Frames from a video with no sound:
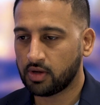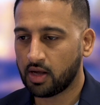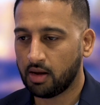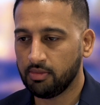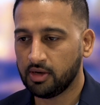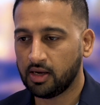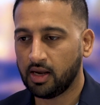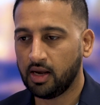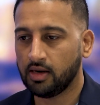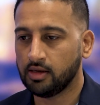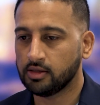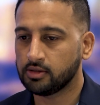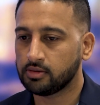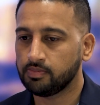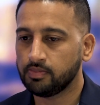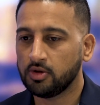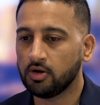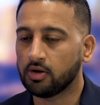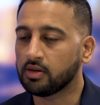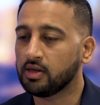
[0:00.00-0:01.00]
coming in is,
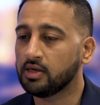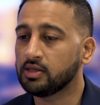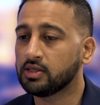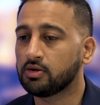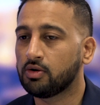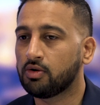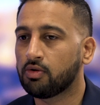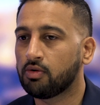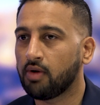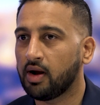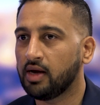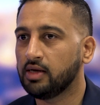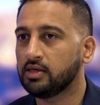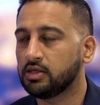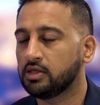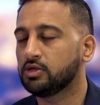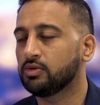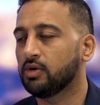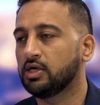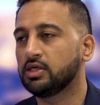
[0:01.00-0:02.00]
look, there's a great
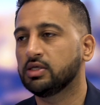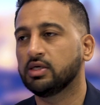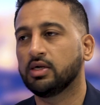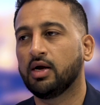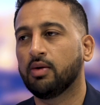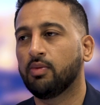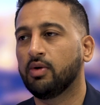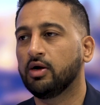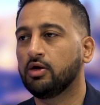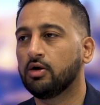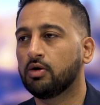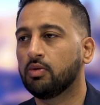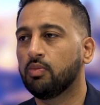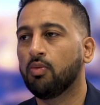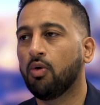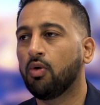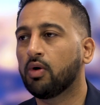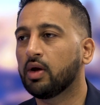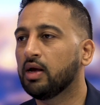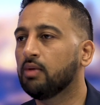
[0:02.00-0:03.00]
situation here where you can
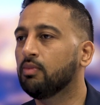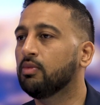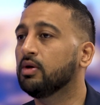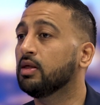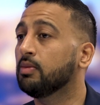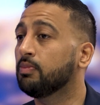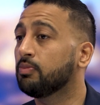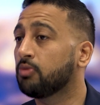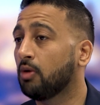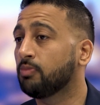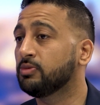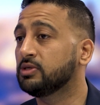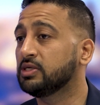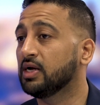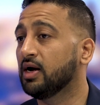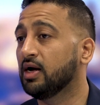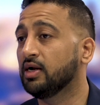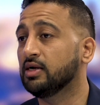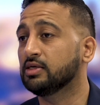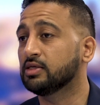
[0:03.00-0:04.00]
walk in with a property
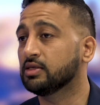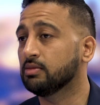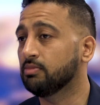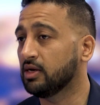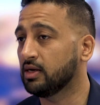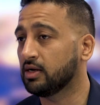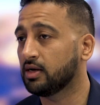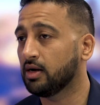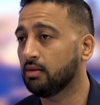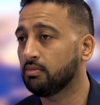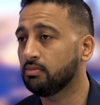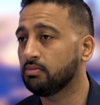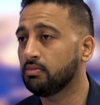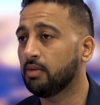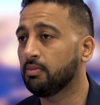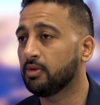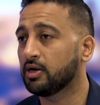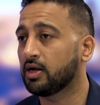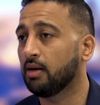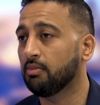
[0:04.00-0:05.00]
earning some income
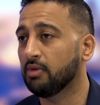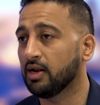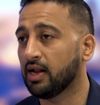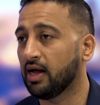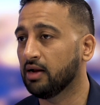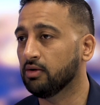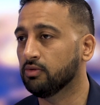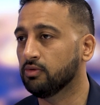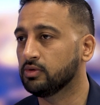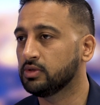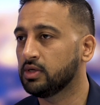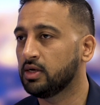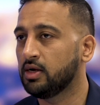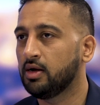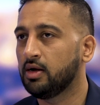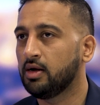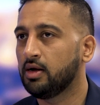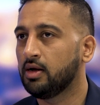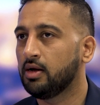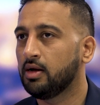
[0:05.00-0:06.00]
and become a landlord,
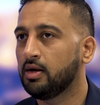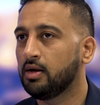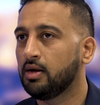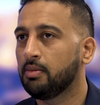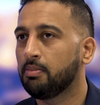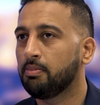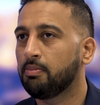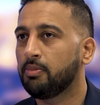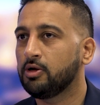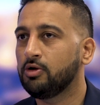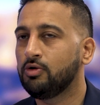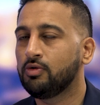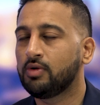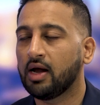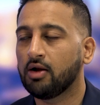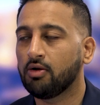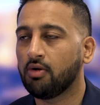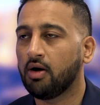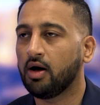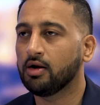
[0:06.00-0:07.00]
but you
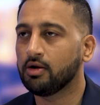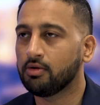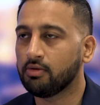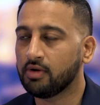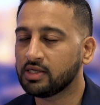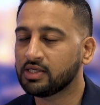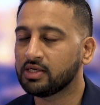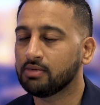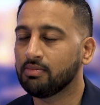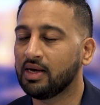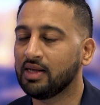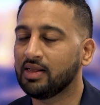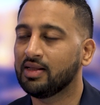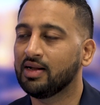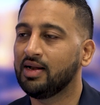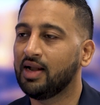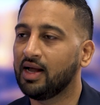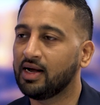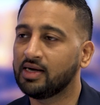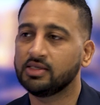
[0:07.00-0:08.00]
cannot underestimate the
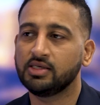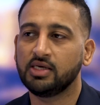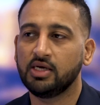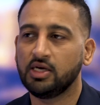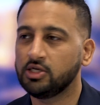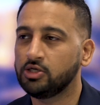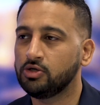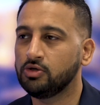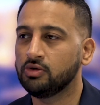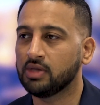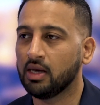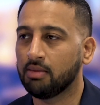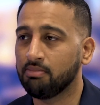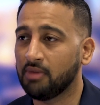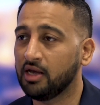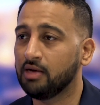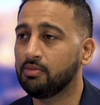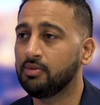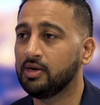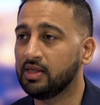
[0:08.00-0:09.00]
legacy issues that
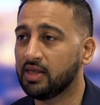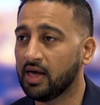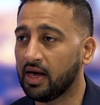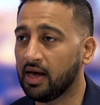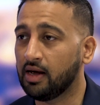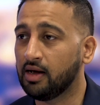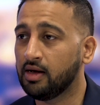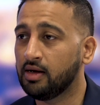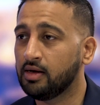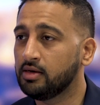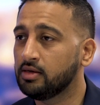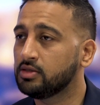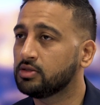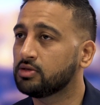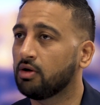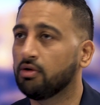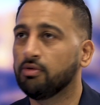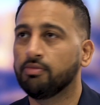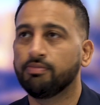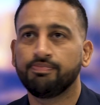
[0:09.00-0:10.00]
may be there.
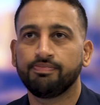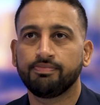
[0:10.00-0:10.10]
So